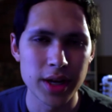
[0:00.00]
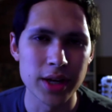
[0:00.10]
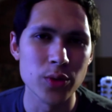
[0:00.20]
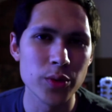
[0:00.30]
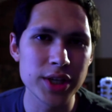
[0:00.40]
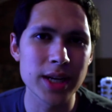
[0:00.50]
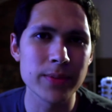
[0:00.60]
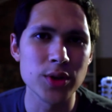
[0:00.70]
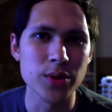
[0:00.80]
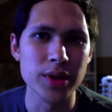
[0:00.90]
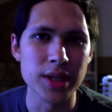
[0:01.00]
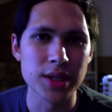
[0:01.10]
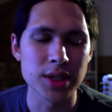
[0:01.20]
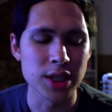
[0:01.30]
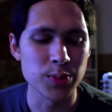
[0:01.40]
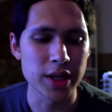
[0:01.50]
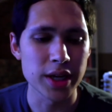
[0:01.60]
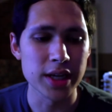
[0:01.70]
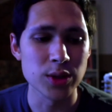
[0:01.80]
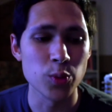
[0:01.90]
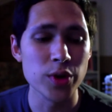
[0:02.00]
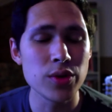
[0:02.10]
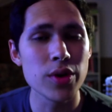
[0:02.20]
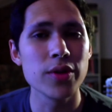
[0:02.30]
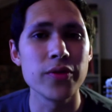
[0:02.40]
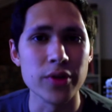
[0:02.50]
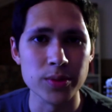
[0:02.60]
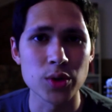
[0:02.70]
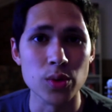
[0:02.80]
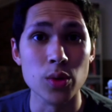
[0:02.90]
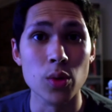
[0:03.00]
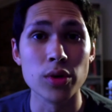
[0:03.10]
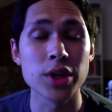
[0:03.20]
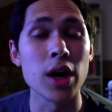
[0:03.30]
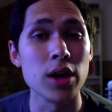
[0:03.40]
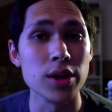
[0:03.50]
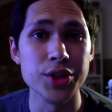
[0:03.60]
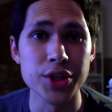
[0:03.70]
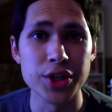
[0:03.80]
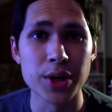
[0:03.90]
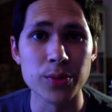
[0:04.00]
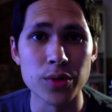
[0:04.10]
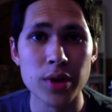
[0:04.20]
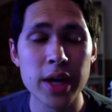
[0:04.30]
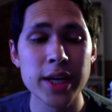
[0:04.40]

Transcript: And the reason I'm doing this is because when you go to film school or college in general,